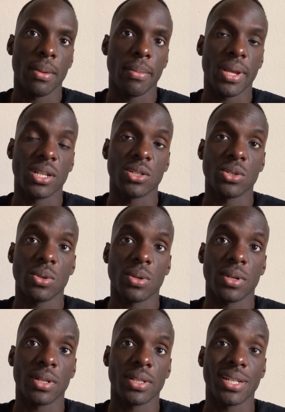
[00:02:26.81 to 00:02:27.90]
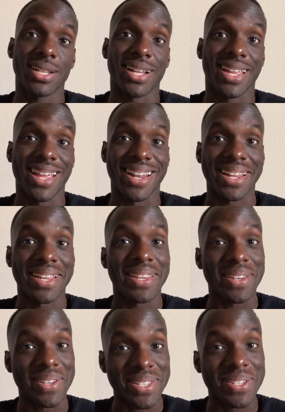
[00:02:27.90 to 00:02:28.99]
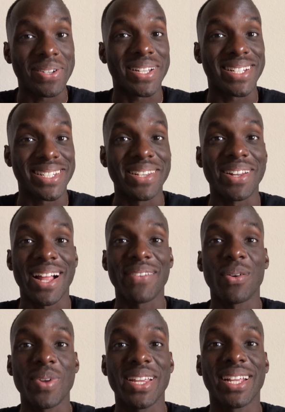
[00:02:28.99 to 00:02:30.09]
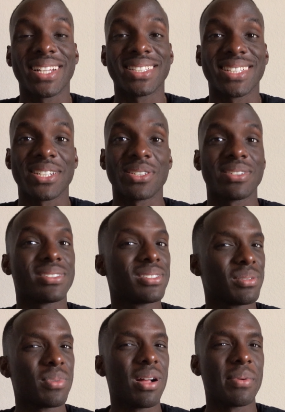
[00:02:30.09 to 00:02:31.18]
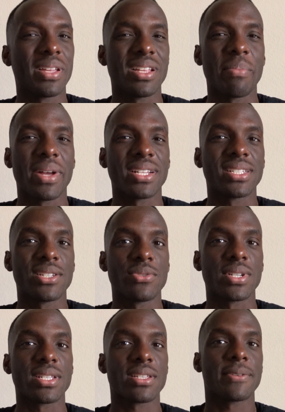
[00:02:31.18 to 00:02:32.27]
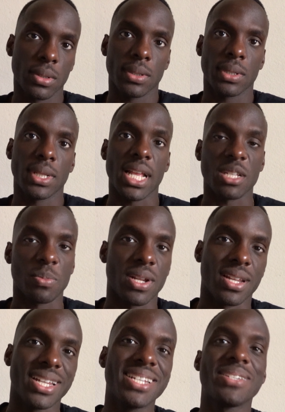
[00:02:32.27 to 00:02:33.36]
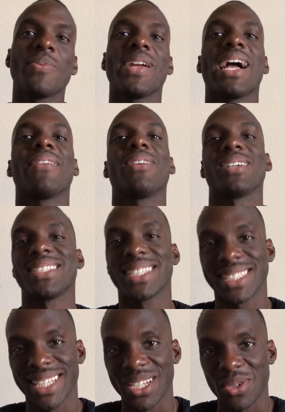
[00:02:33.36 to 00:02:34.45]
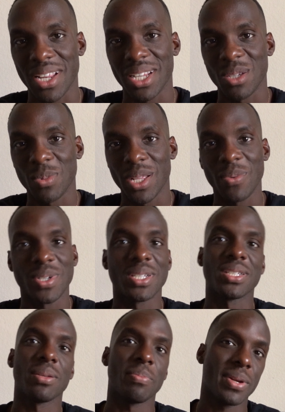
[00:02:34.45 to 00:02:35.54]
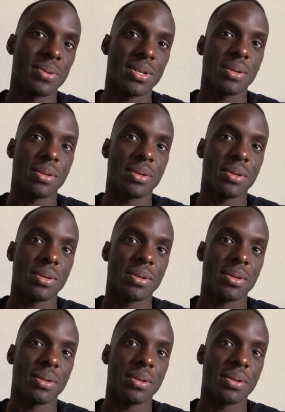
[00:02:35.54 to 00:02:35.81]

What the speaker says: make sure that, again, you still continue to have a weekend session. Probably in your best interest. Last but not least, we have our 6-day training split, which is the